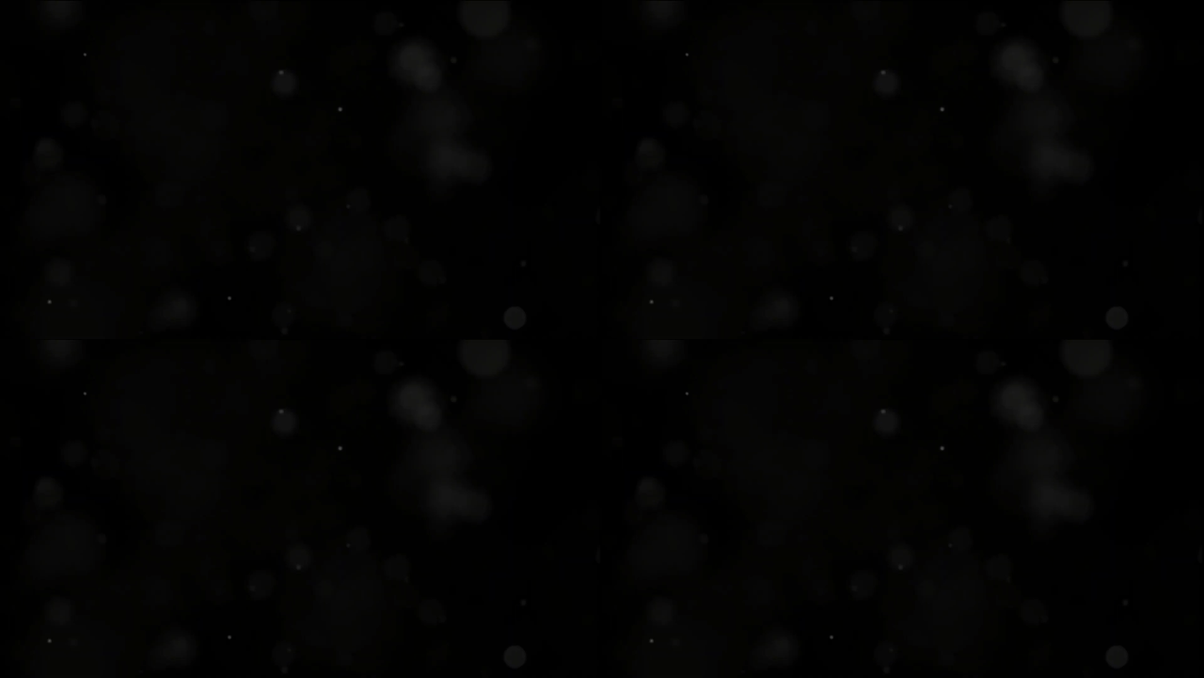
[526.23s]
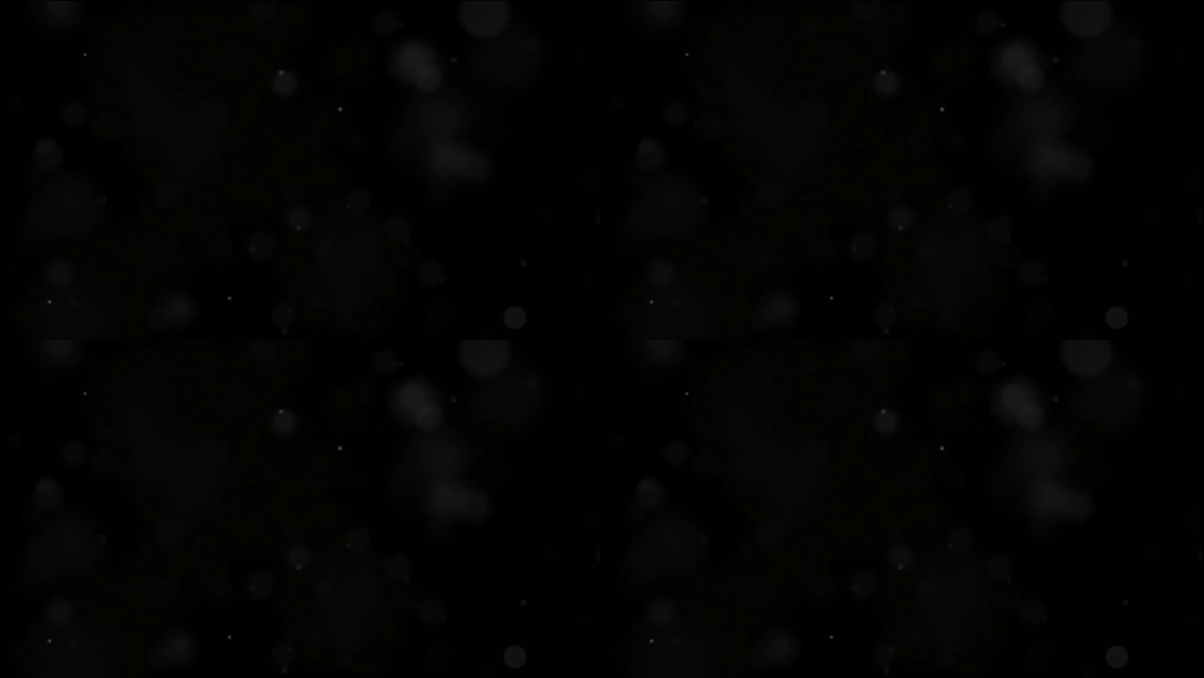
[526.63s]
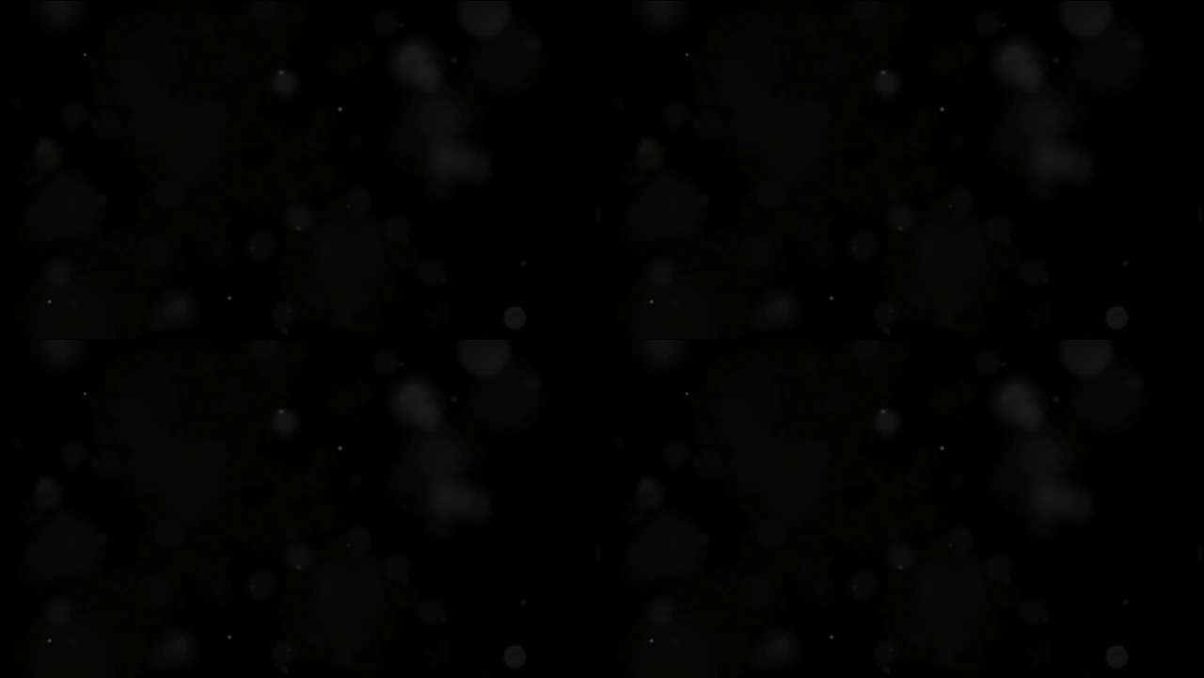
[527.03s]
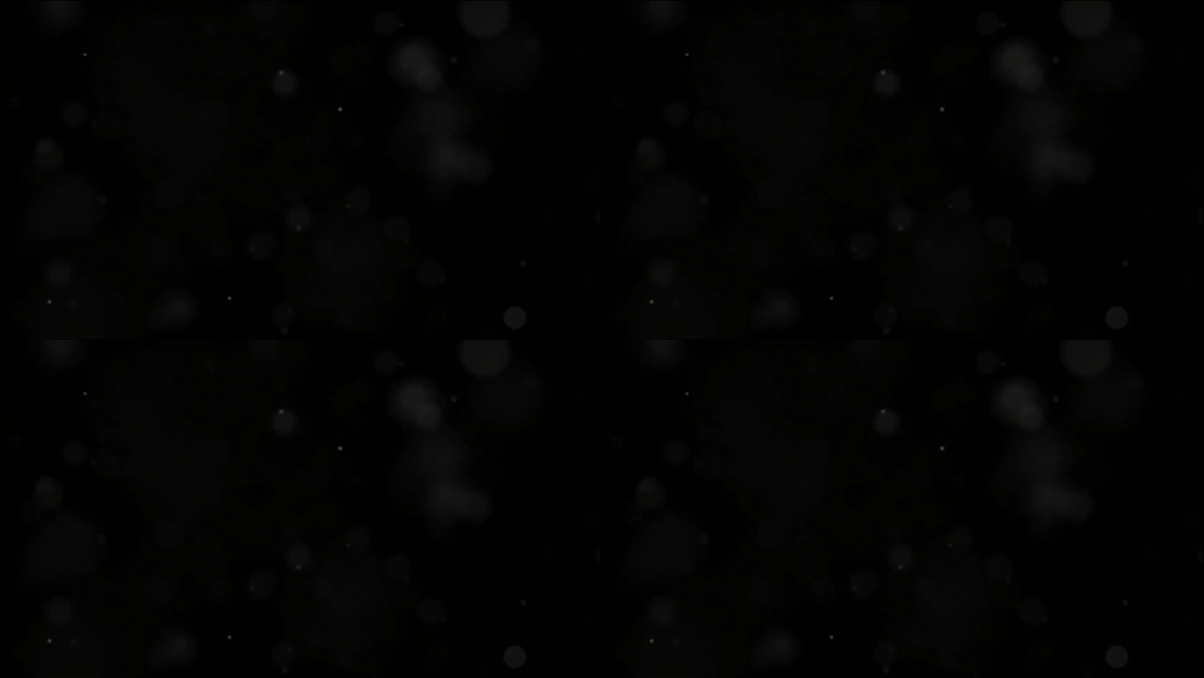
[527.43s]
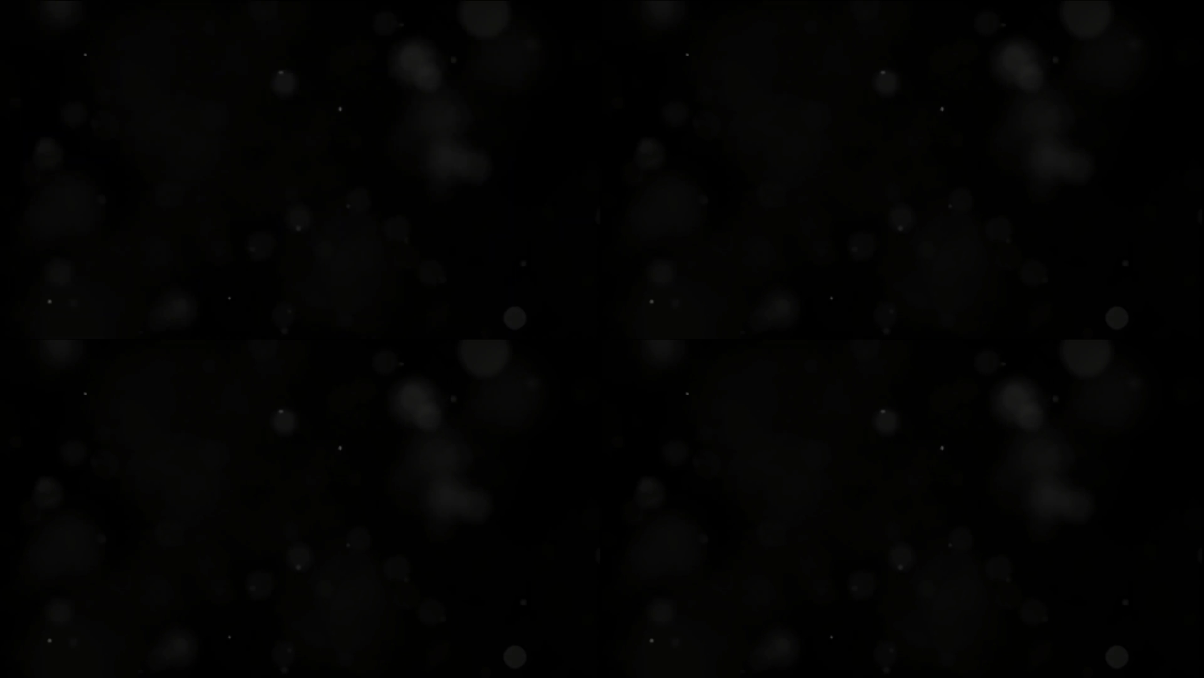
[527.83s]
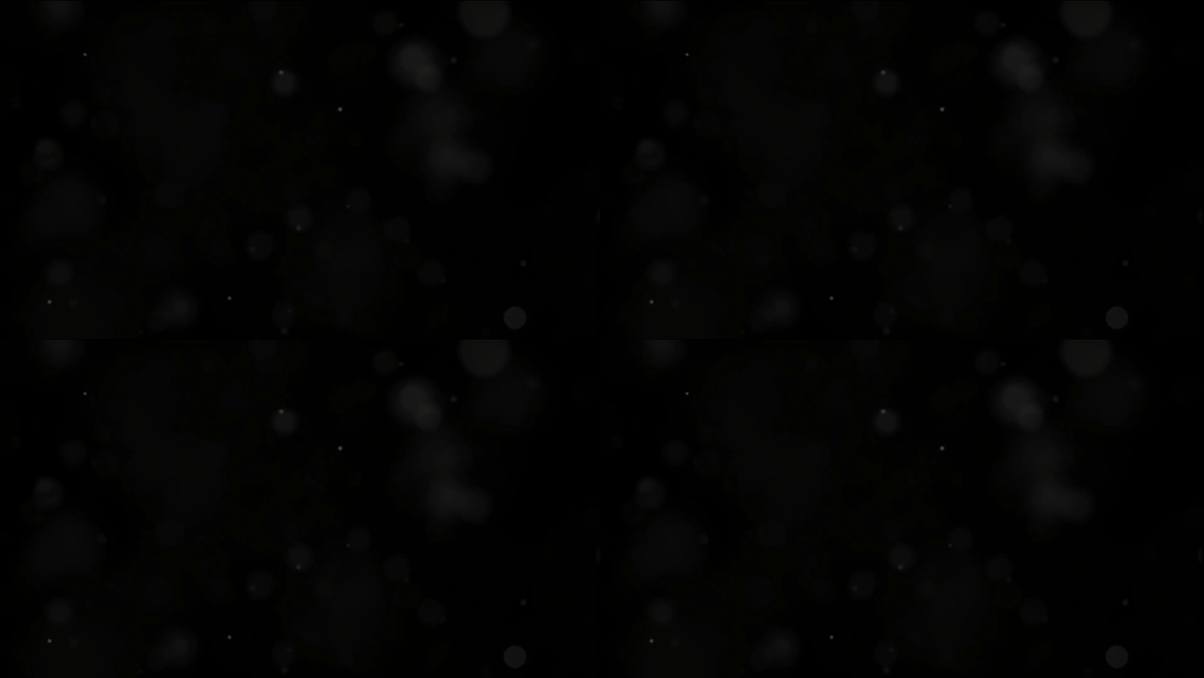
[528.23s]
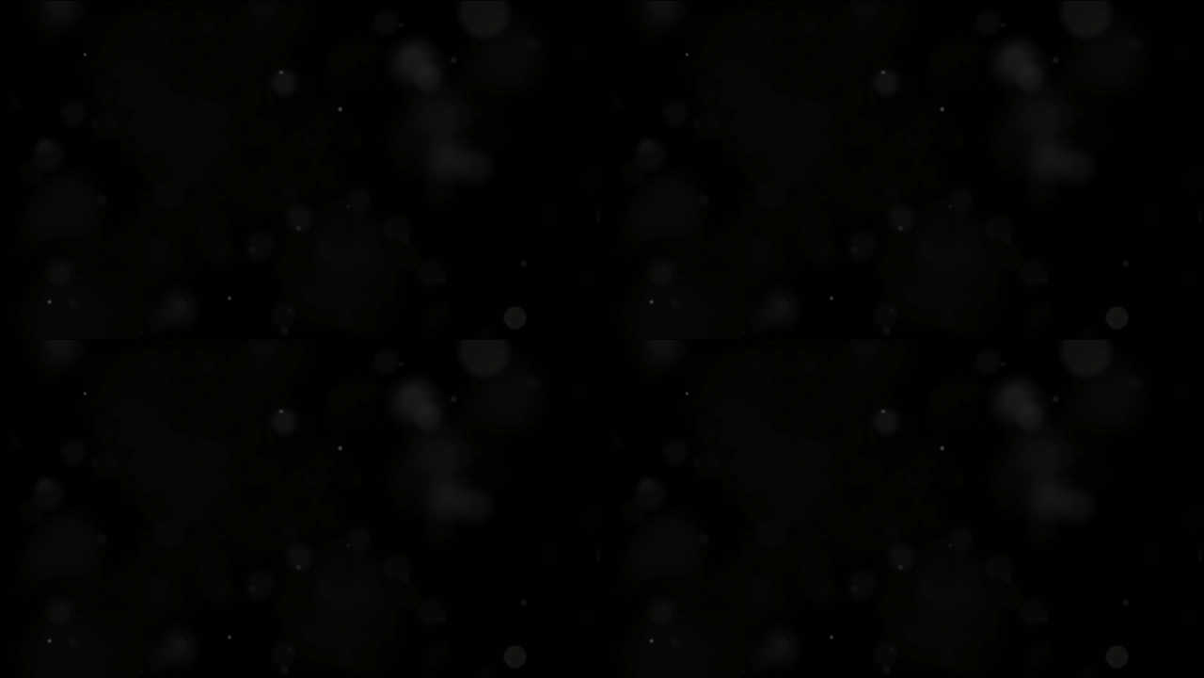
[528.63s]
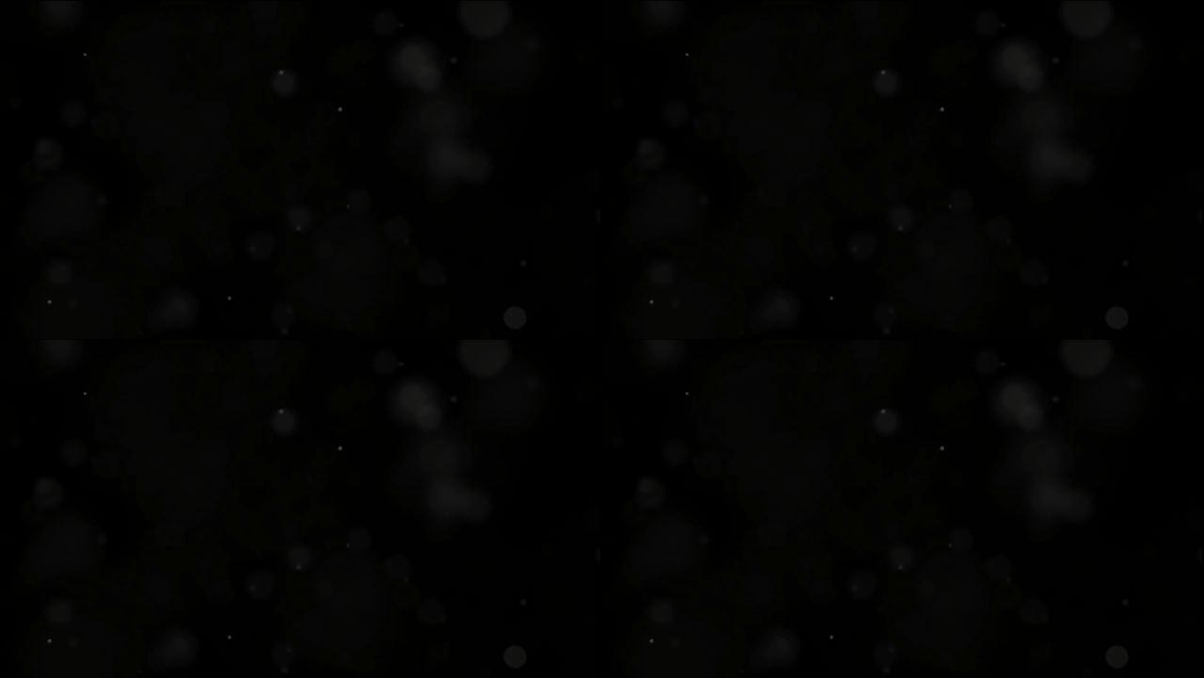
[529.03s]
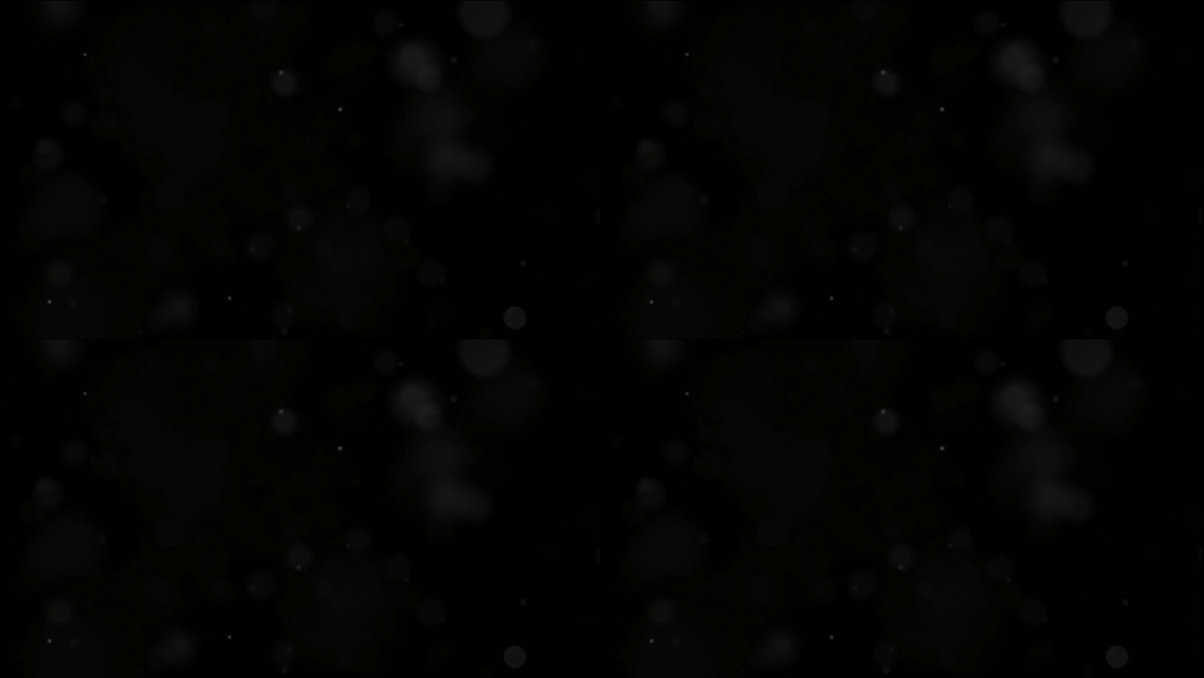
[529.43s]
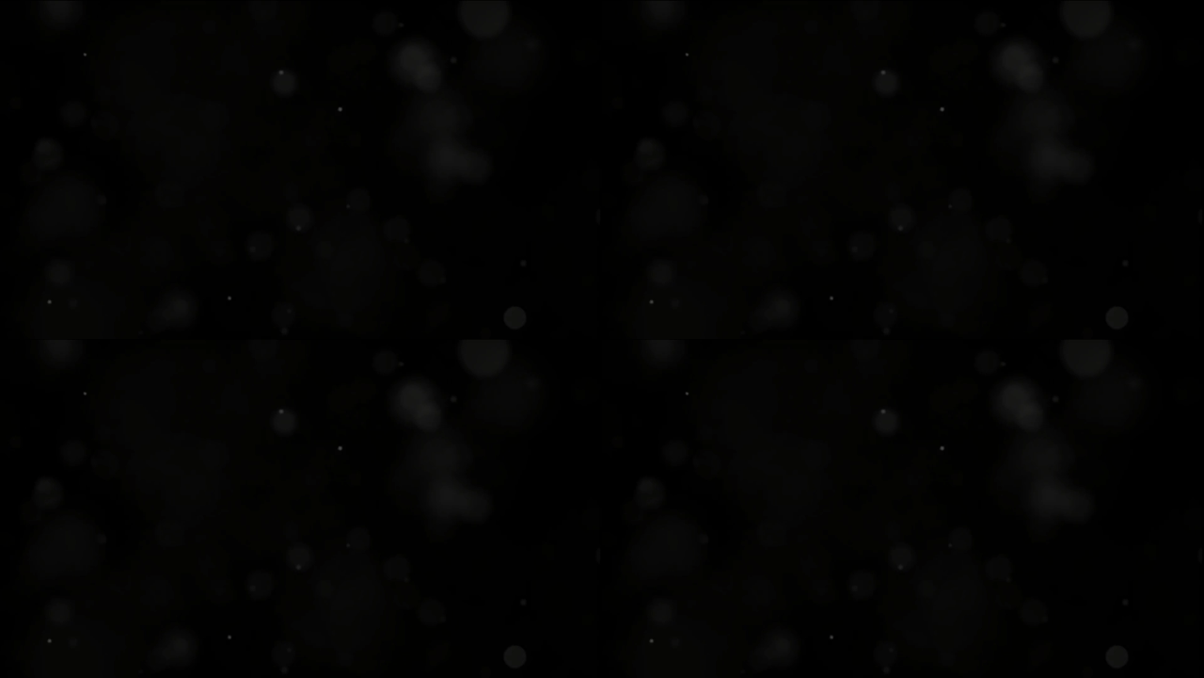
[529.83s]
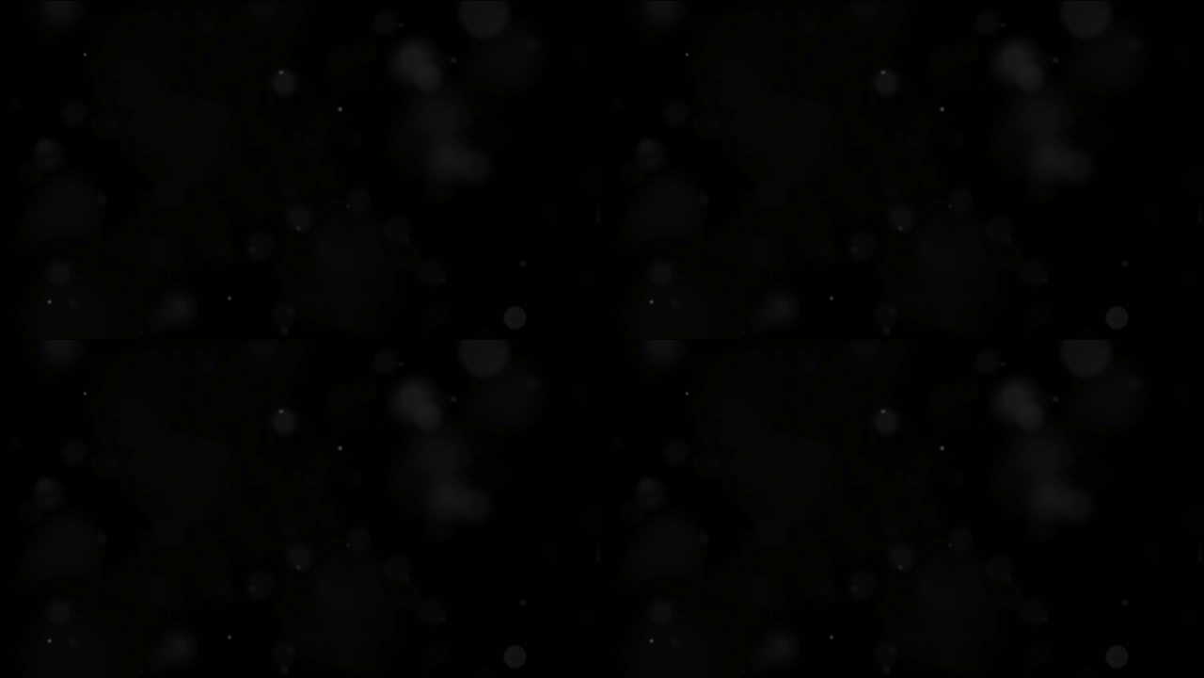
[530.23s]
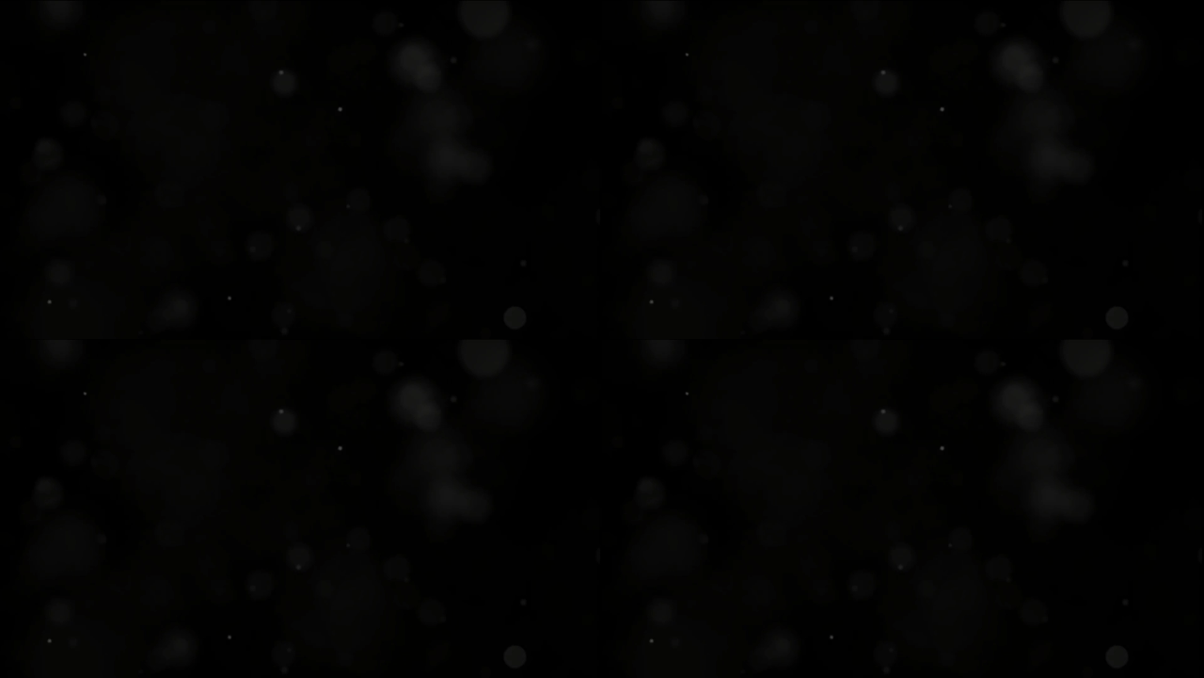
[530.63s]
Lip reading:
(no speaker visible)